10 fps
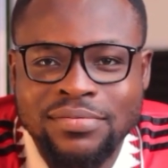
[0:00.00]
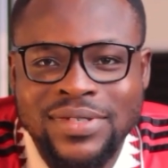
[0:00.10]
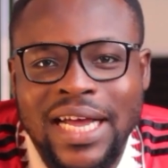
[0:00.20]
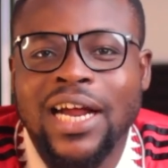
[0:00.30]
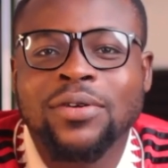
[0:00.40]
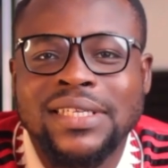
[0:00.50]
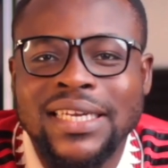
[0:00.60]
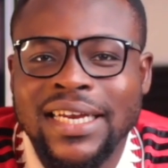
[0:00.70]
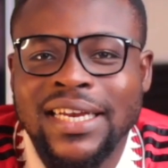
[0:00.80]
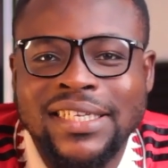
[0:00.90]

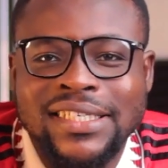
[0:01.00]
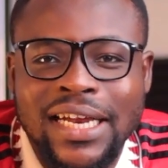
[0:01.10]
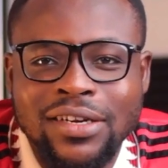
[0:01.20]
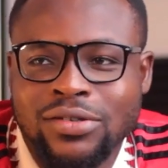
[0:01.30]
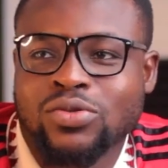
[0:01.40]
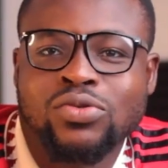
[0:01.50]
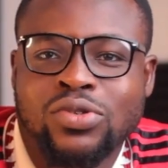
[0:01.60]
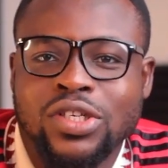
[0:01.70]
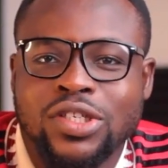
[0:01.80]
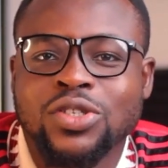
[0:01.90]
Southampton and then
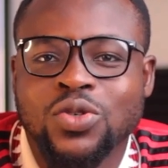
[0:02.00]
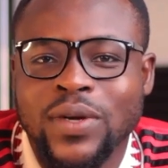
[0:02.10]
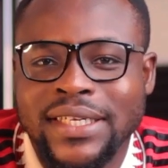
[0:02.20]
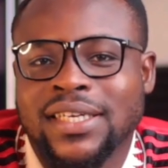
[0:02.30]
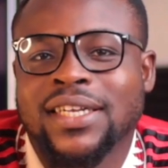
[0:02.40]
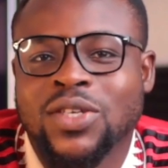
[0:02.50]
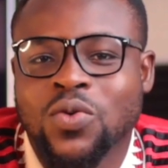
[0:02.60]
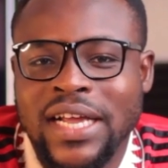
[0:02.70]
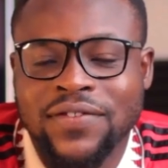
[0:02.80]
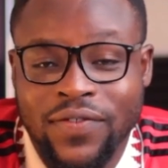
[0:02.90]
Salisu's situation is
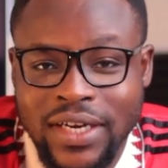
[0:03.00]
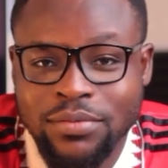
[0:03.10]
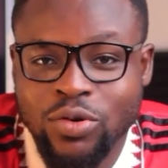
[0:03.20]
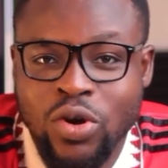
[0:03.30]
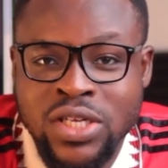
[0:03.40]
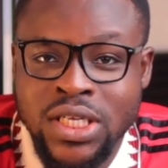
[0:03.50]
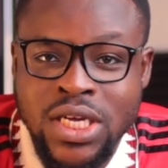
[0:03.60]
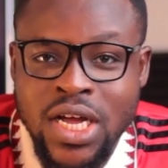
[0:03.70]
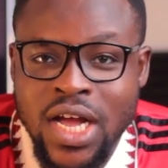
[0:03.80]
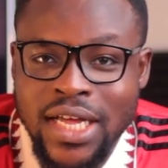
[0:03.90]
quite funny because
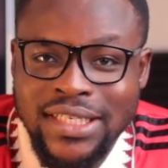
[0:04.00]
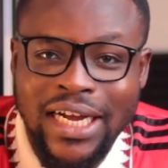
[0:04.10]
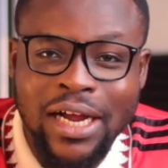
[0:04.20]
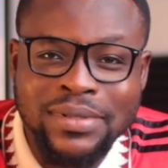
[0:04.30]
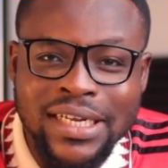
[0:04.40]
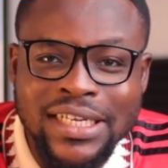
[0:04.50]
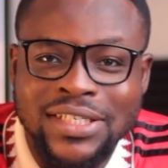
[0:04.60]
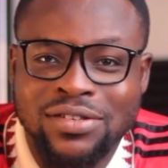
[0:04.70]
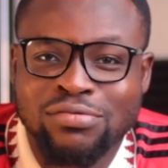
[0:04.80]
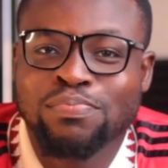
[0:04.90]
Southampton
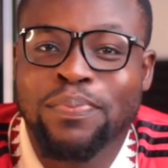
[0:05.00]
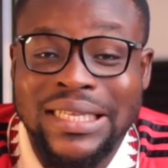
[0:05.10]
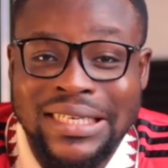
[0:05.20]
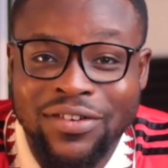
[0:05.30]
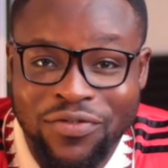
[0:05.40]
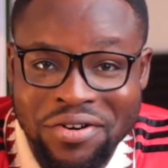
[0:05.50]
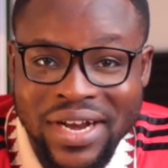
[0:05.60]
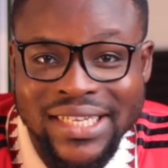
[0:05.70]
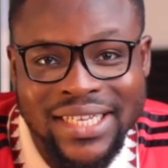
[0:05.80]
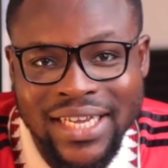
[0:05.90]
is battling for
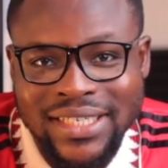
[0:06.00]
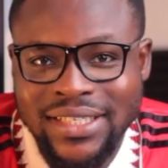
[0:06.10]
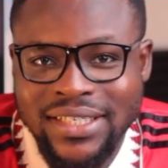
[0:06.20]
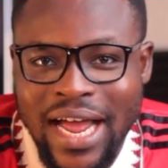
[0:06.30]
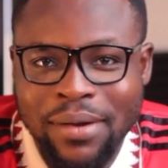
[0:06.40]
relegation.